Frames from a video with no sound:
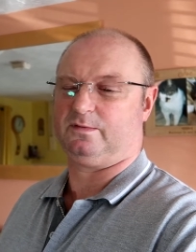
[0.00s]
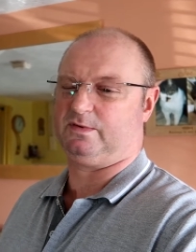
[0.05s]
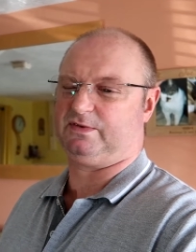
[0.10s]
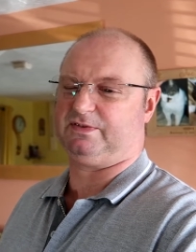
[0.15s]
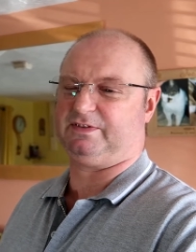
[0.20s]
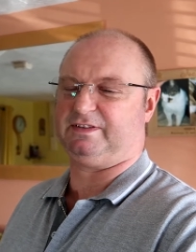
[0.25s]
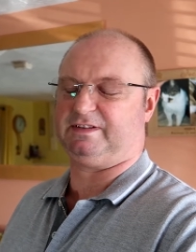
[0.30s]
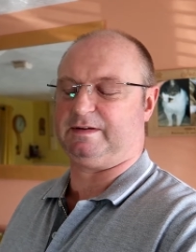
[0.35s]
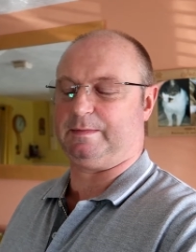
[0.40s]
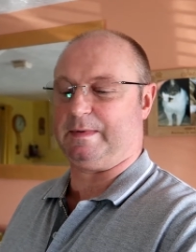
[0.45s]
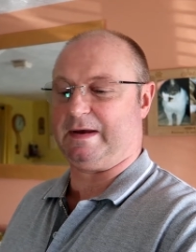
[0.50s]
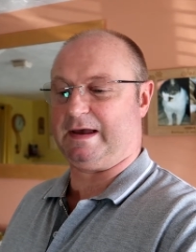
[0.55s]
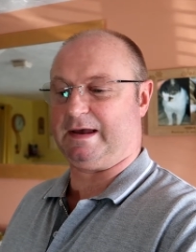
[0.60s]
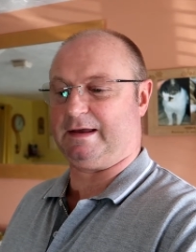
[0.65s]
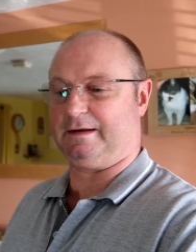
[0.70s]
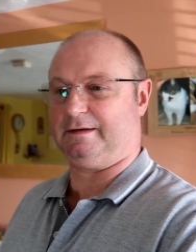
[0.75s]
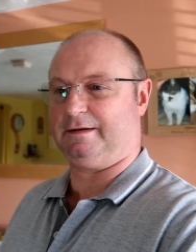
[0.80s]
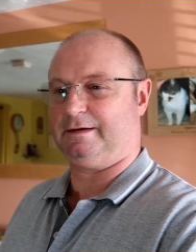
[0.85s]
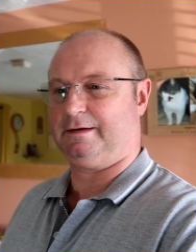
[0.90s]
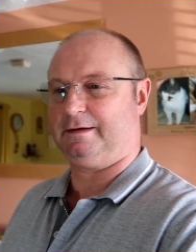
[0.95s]
Wasn't so
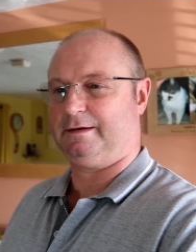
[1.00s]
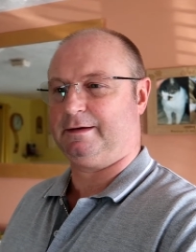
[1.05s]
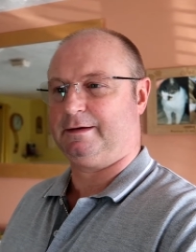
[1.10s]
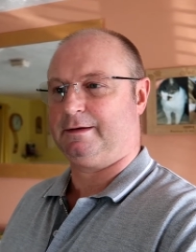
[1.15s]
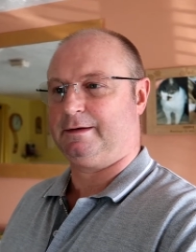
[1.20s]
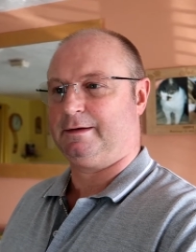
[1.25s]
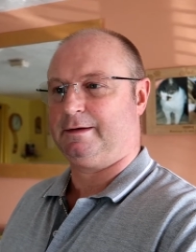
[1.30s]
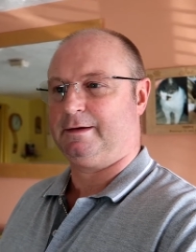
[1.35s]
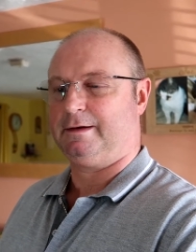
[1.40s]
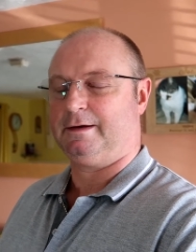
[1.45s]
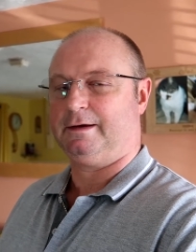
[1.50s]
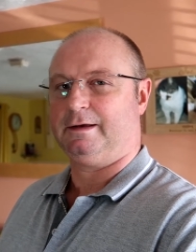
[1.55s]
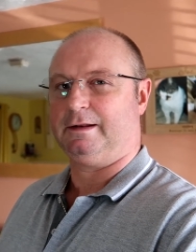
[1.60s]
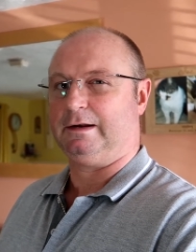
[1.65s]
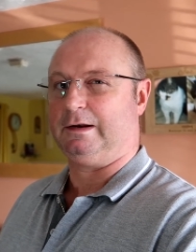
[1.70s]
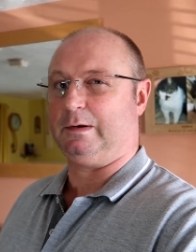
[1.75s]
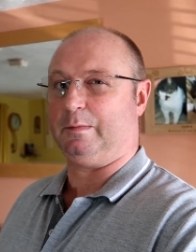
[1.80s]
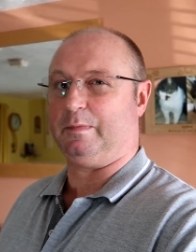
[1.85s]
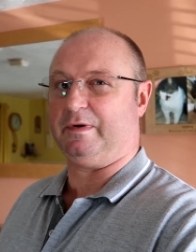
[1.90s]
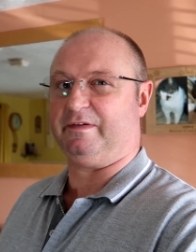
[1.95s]
bad.
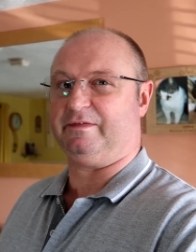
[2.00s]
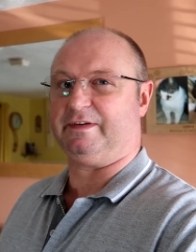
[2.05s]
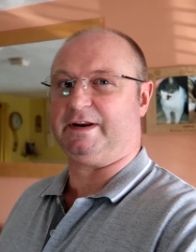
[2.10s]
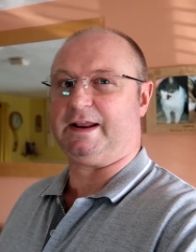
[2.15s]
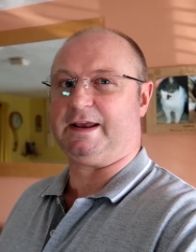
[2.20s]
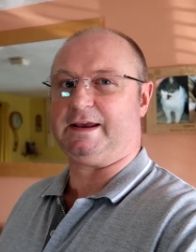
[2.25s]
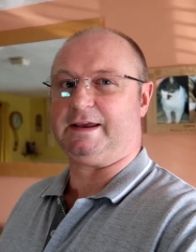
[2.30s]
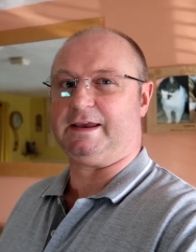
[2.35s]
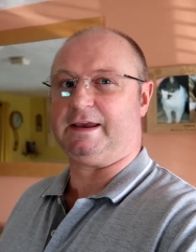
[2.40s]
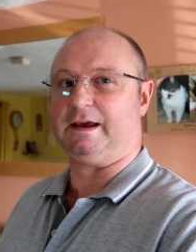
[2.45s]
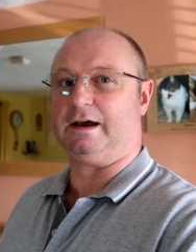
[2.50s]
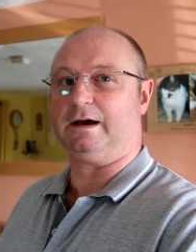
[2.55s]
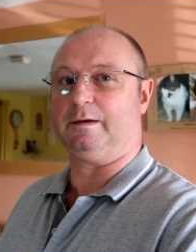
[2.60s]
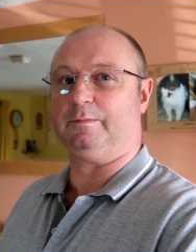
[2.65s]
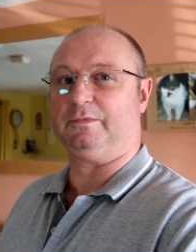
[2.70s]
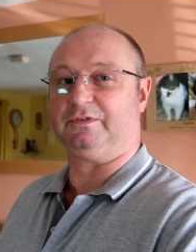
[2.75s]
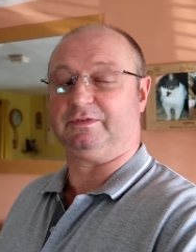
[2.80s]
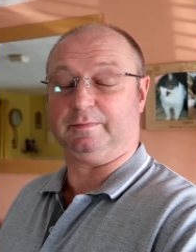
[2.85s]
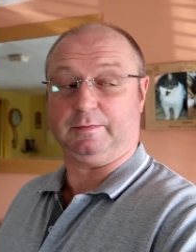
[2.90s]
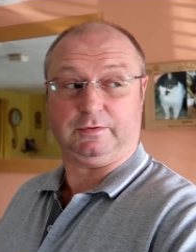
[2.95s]
A bit of an achy
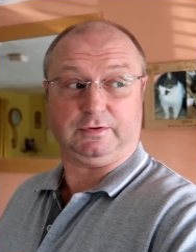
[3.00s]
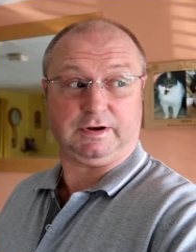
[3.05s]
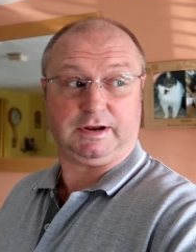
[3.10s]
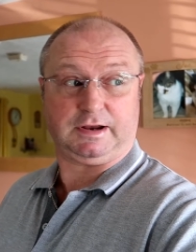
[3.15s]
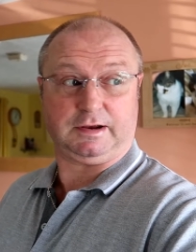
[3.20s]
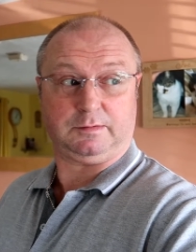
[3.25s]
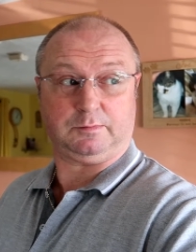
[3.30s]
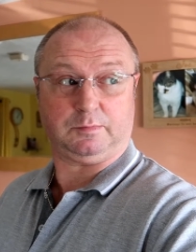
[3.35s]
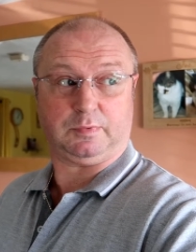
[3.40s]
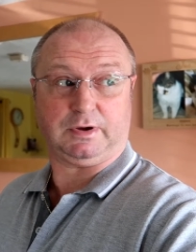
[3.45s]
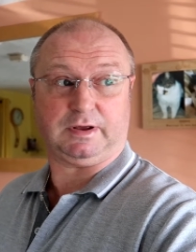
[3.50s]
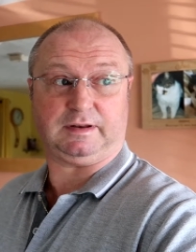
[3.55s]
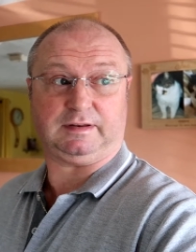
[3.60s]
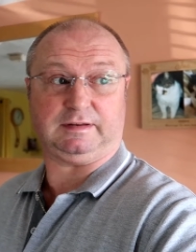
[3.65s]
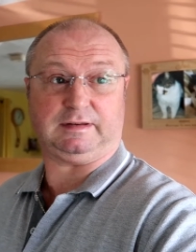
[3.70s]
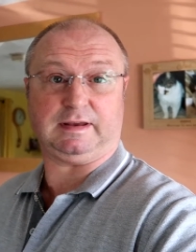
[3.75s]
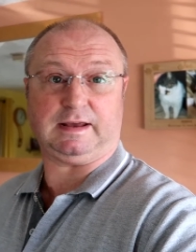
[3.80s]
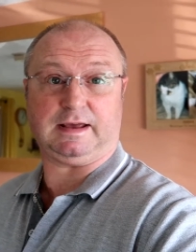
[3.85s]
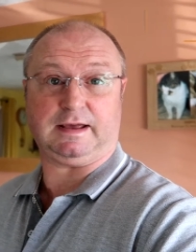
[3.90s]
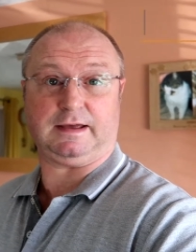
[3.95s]
arm this morning,
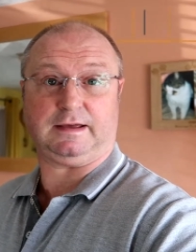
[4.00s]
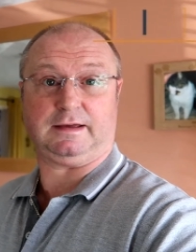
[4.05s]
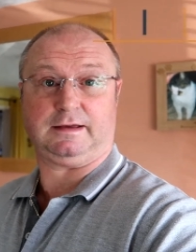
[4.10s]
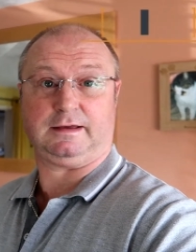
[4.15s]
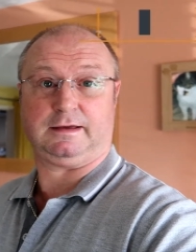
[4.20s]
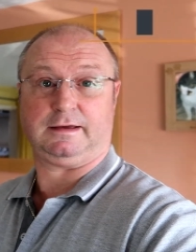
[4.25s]
but uh,